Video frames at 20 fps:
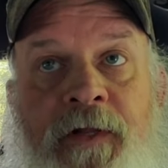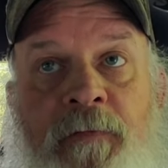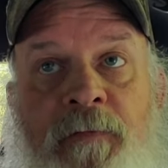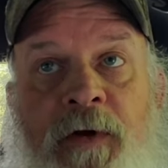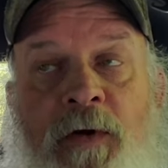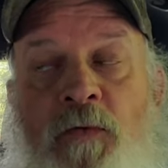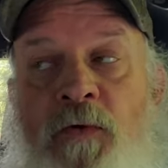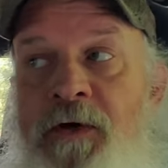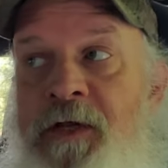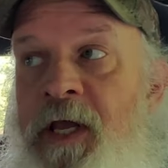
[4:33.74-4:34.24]
I
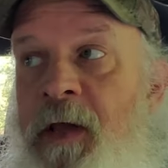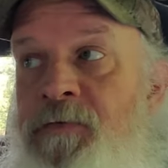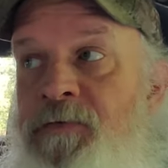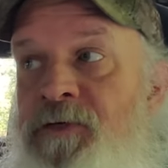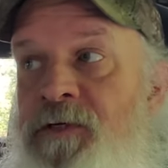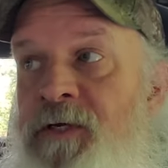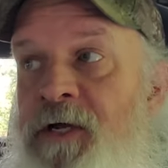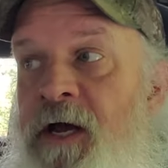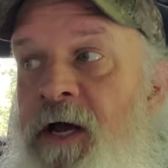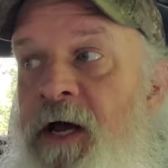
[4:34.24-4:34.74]
mean, what keeps
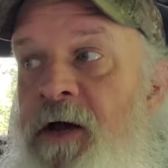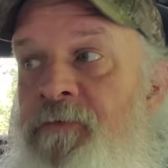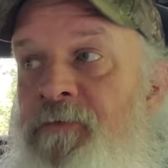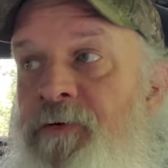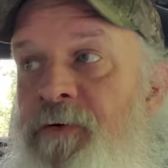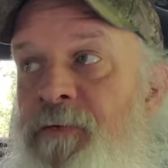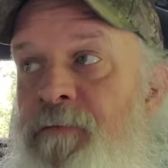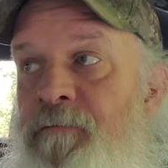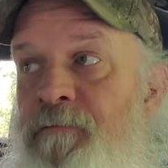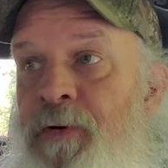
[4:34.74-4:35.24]
a guy
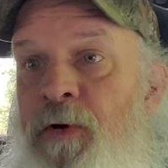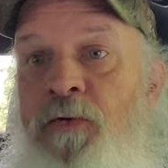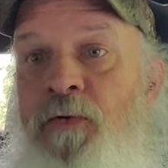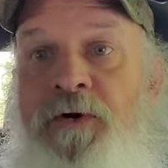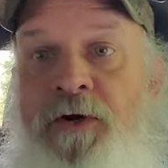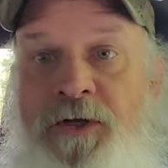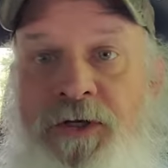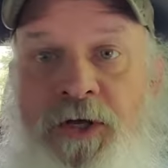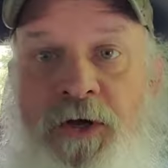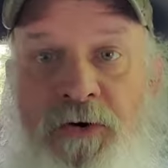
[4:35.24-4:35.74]
from
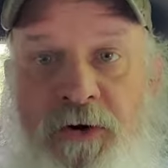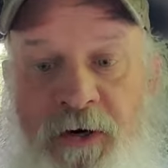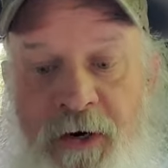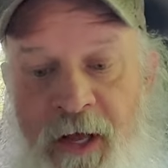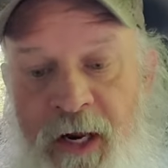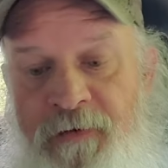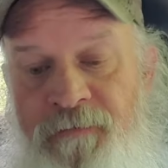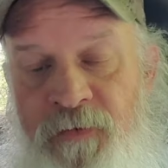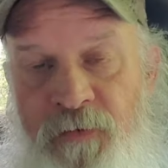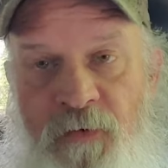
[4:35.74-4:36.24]
pulling a unit
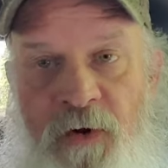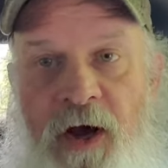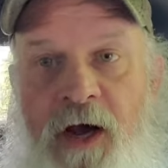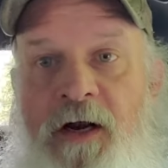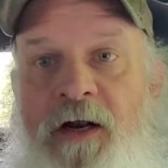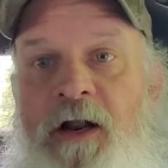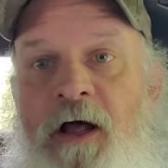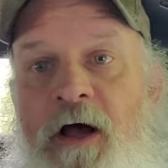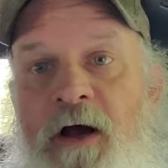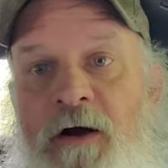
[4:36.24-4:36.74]
out of a
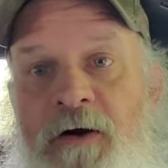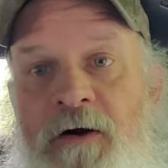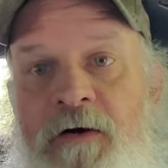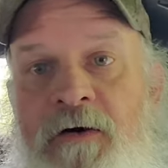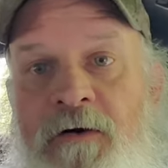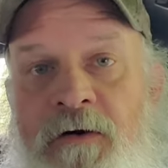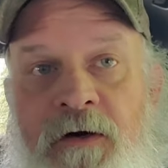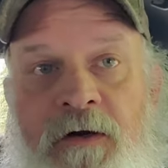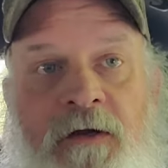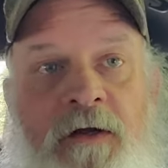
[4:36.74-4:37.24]
rod
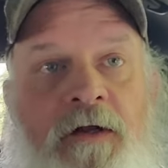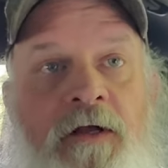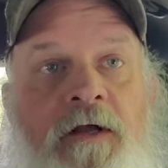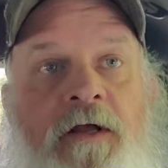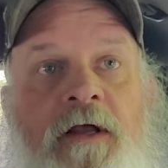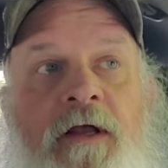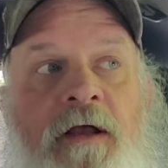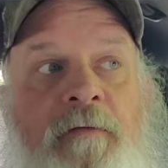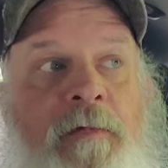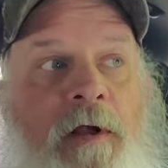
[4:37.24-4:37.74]
locker
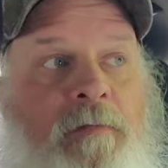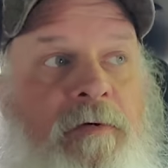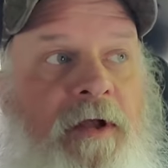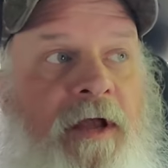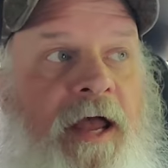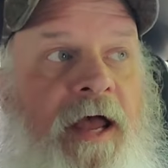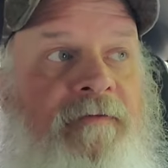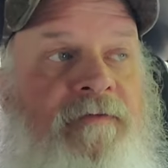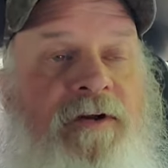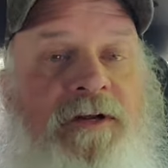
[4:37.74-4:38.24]
and maybe
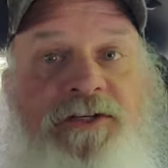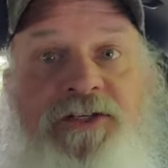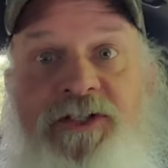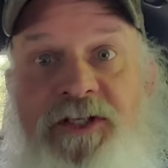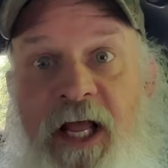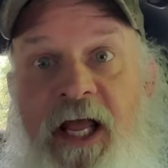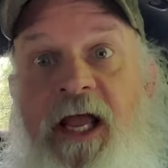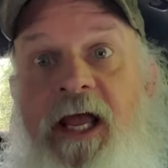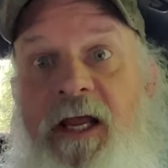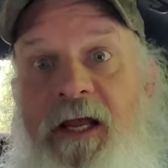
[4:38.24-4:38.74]
having a
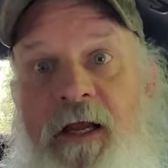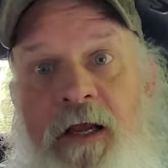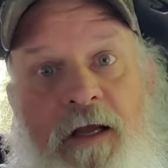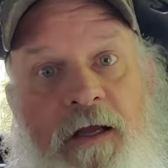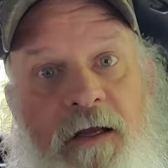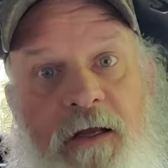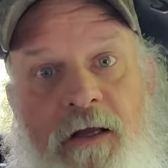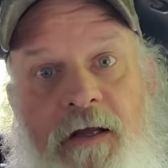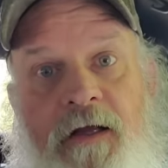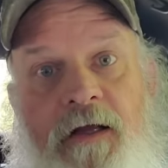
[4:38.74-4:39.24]
stick
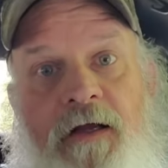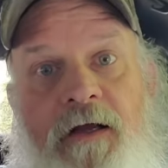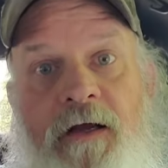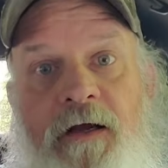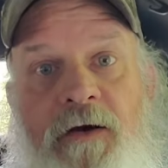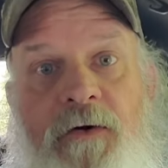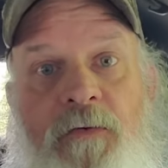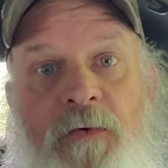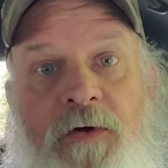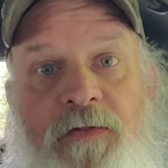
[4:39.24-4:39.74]

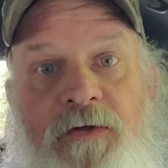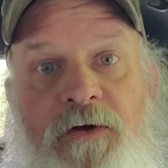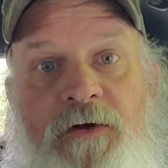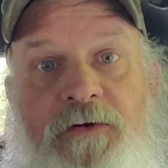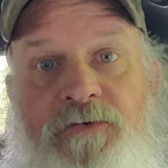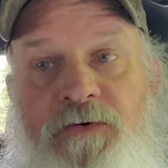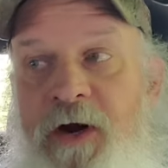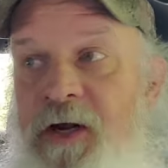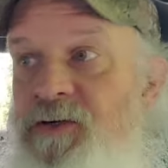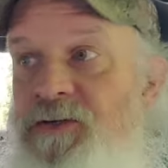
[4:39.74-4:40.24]
with a
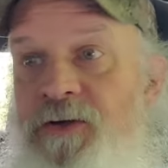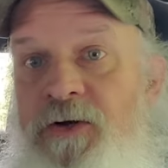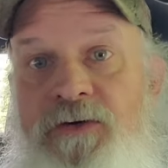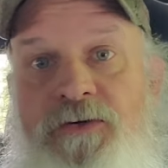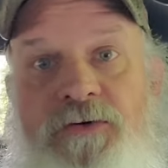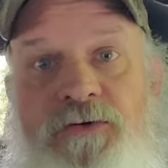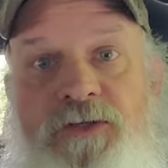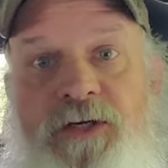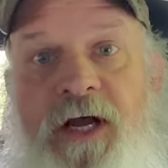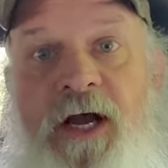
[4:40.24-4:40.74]

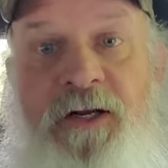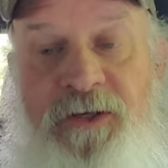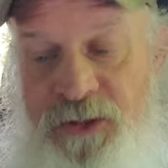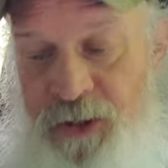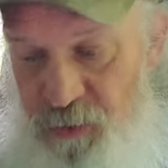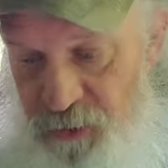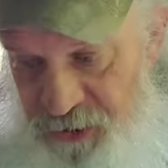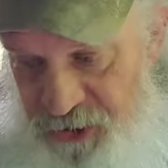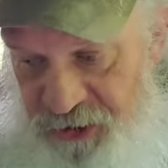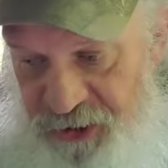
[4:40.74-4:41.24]
transducer tied
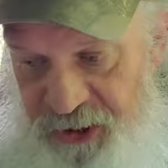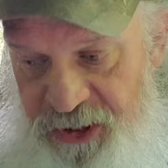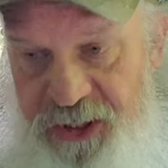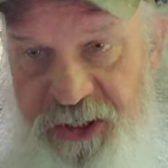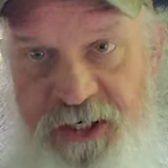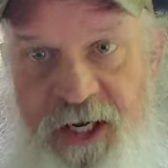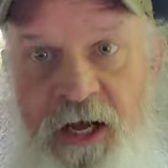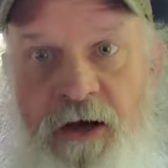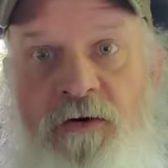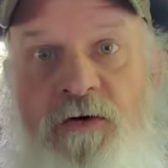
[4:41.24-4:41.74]
to it, sticks
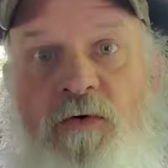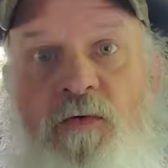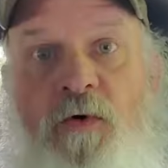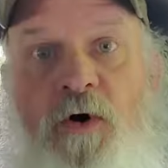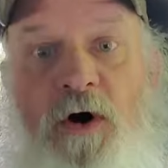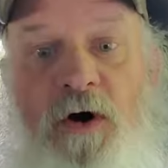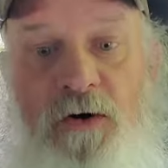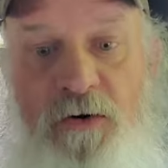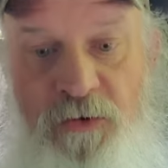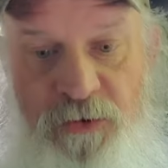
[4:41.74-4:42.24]
it down in the
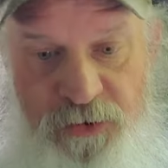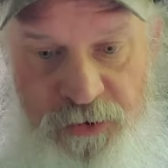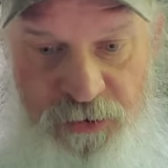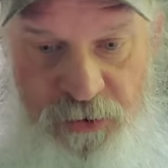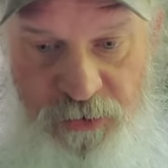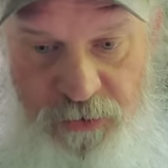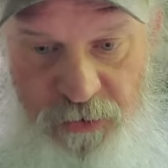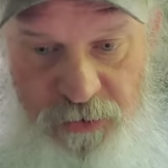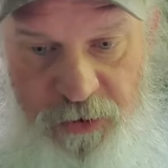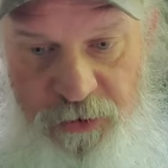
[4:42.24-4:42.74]
water and
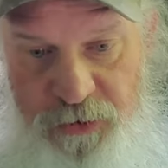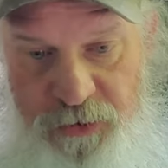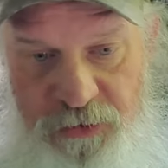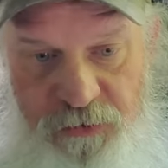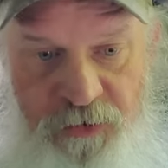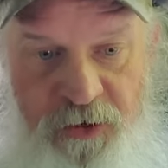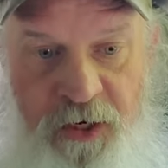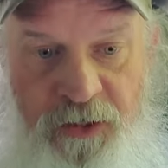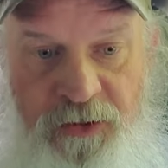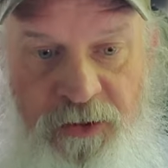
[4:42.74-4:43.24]
starts looking at the
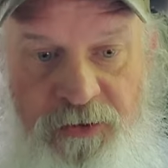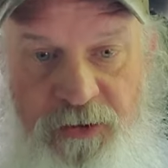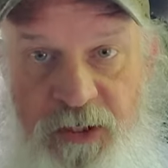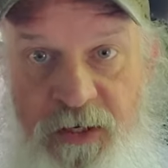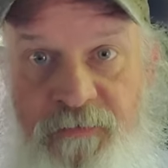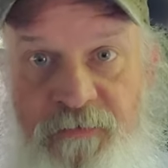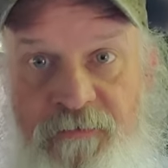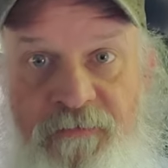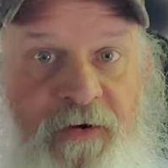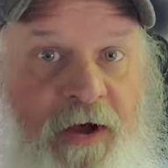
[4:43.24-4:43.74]
screen just to
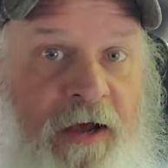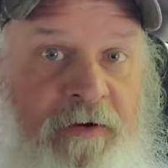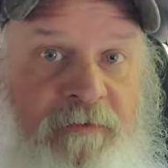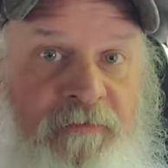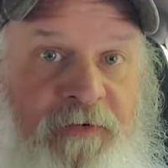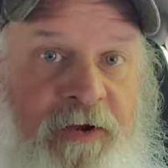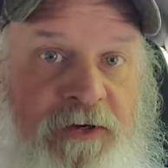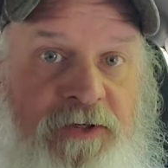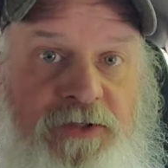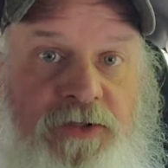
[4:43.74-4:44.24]
even find
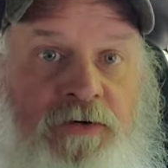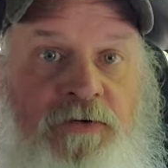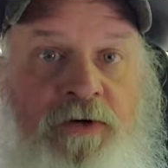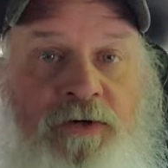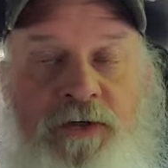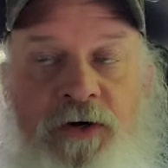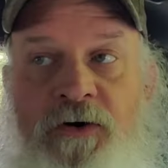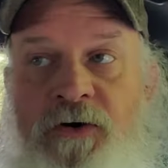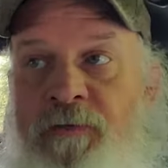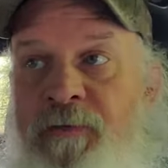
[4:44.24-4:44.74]
fish during
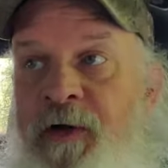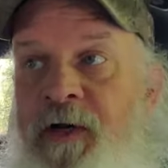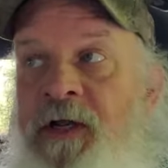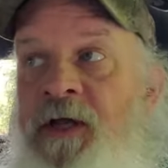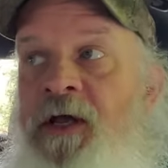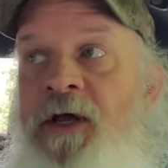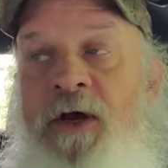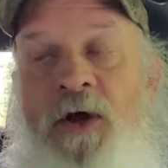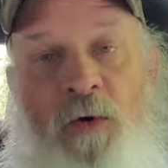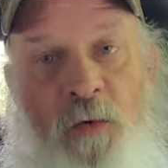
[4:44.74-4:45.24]
a tournament?
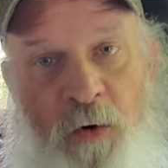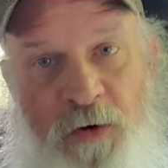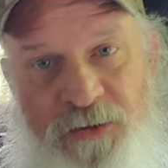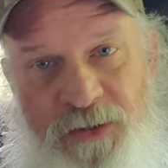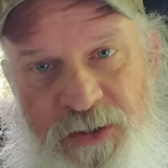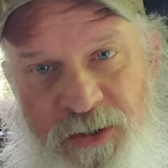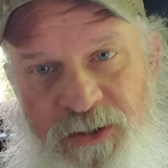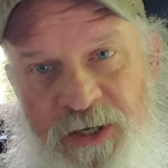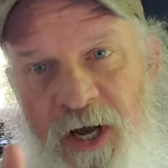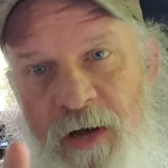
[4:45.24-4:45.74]

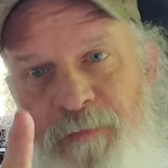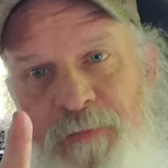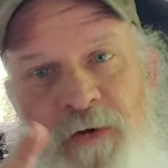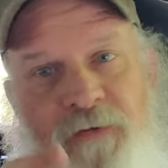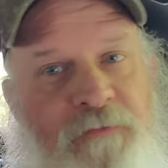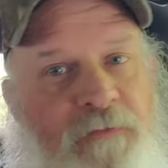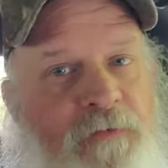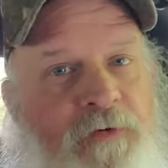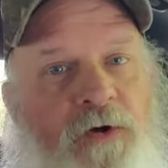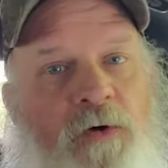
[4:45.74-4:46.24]
What's to stop
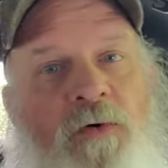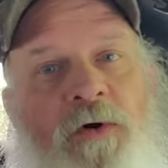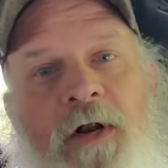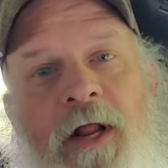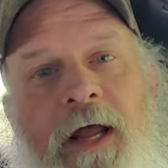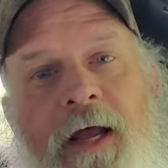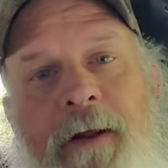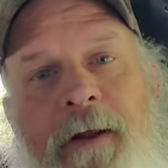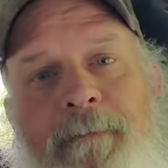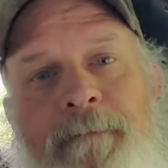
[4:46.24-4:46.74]
you from doing
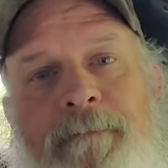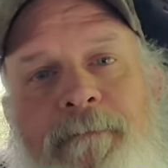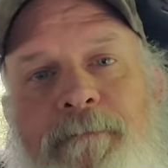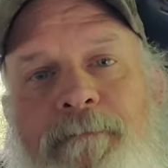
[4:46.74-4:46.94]
that?